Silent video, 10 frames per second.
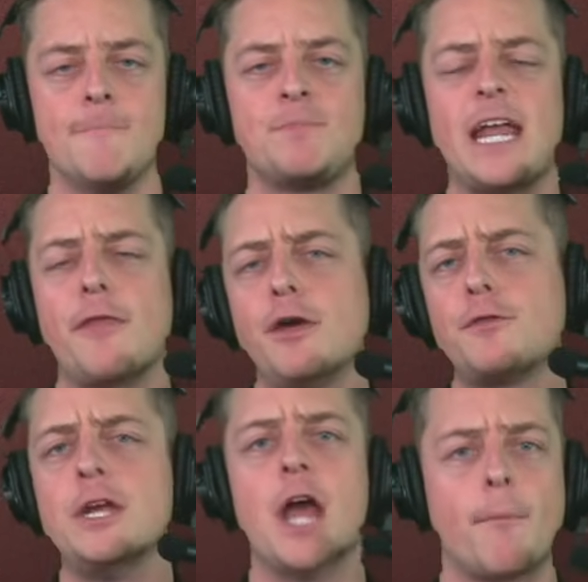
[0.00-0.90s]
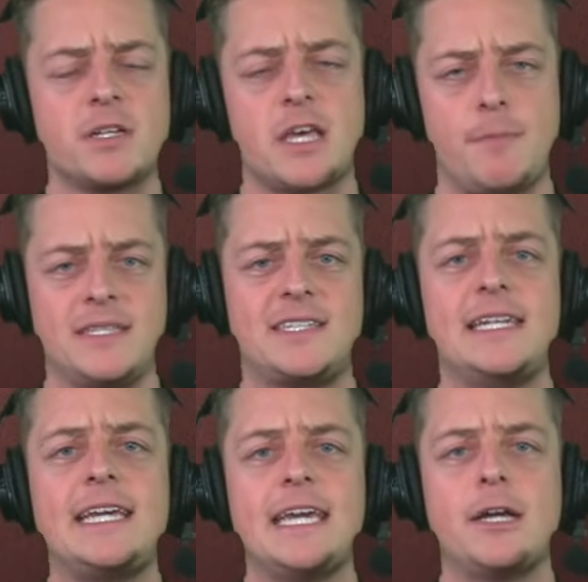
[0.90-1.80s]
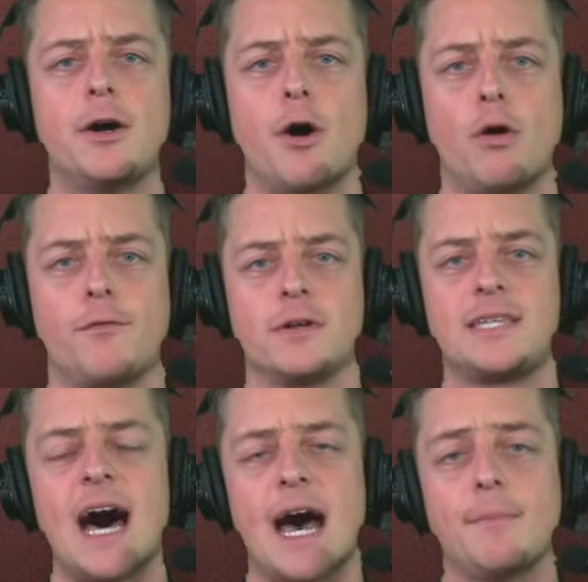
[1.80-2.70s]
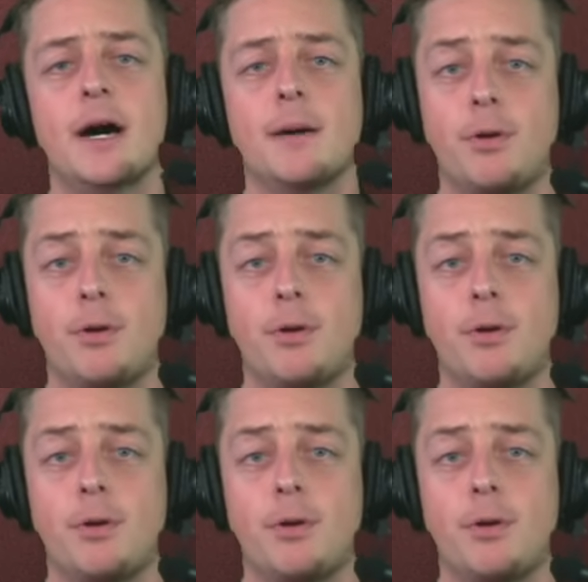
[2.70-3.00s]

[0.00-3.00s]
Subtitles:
And I think the numbers have been sneaky good over time,